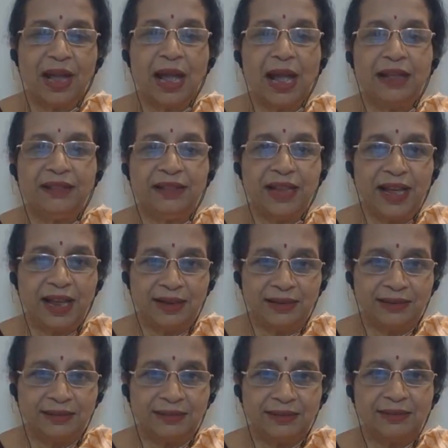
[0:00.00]
and
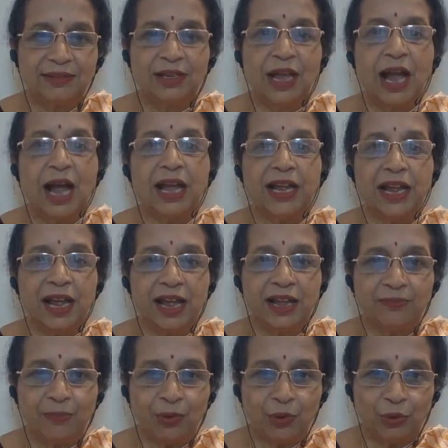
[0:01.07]
then I
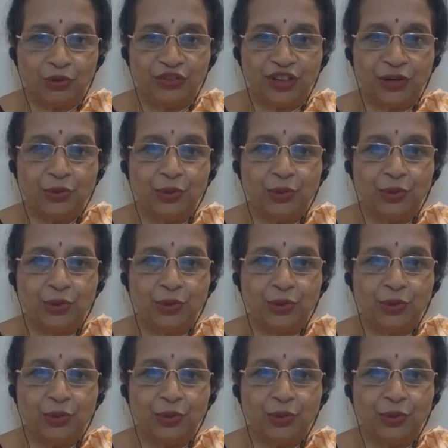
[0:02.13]
approach a